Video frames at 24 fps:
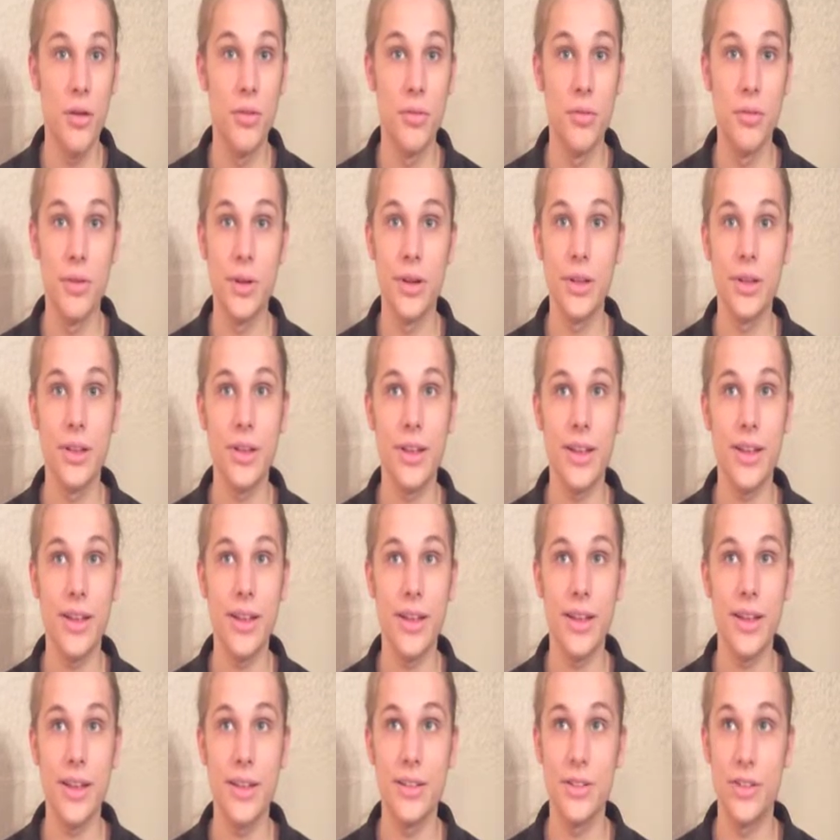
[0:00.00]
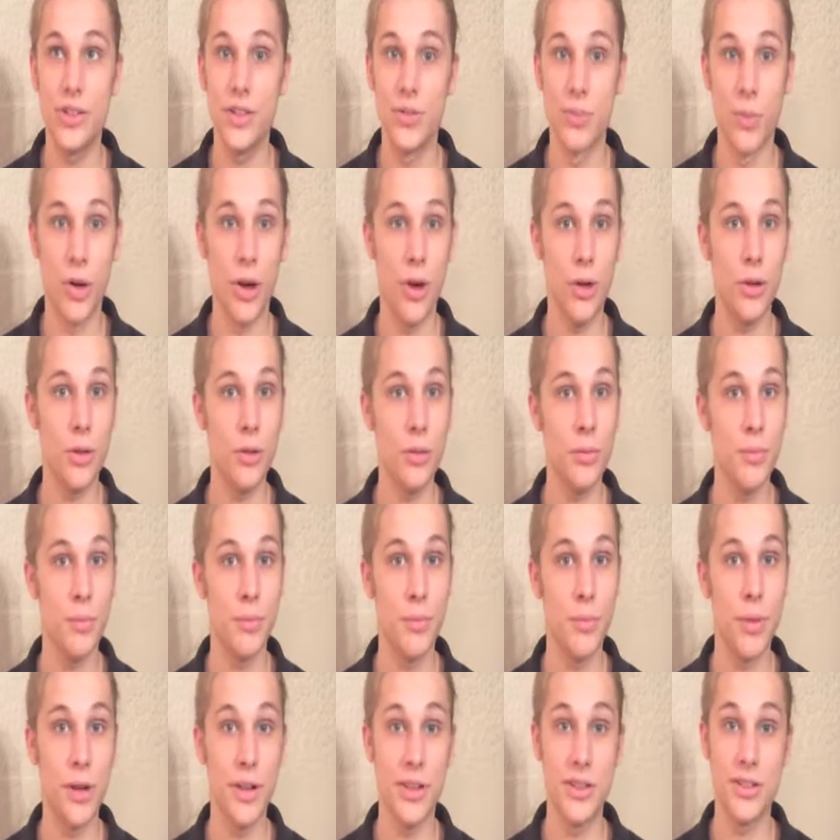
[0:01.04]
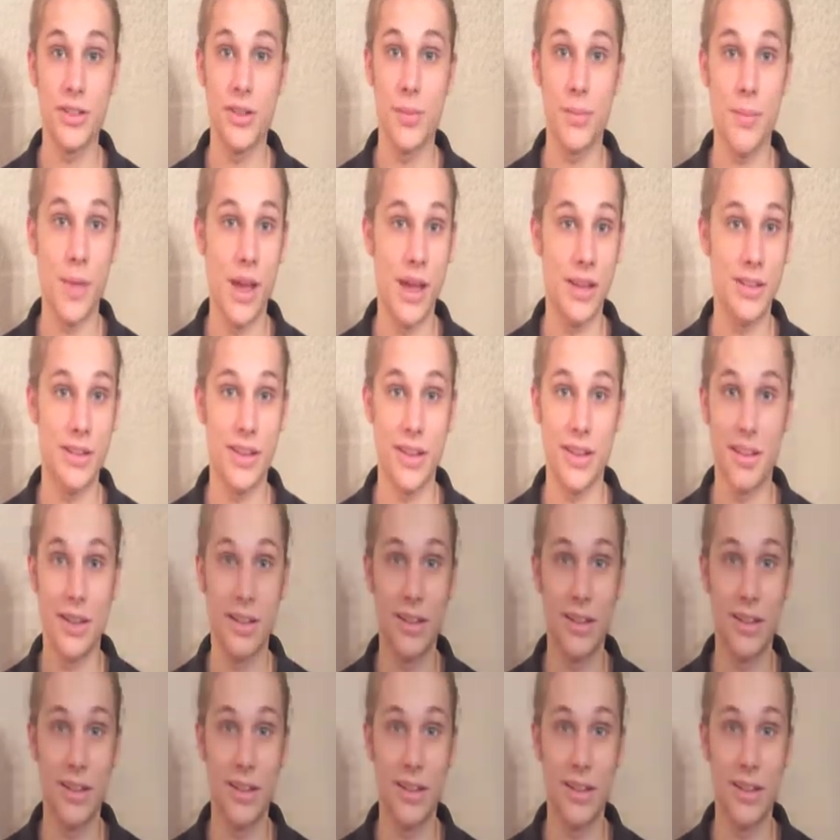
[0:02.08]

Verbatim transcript: Really, it's small, but it's amazing.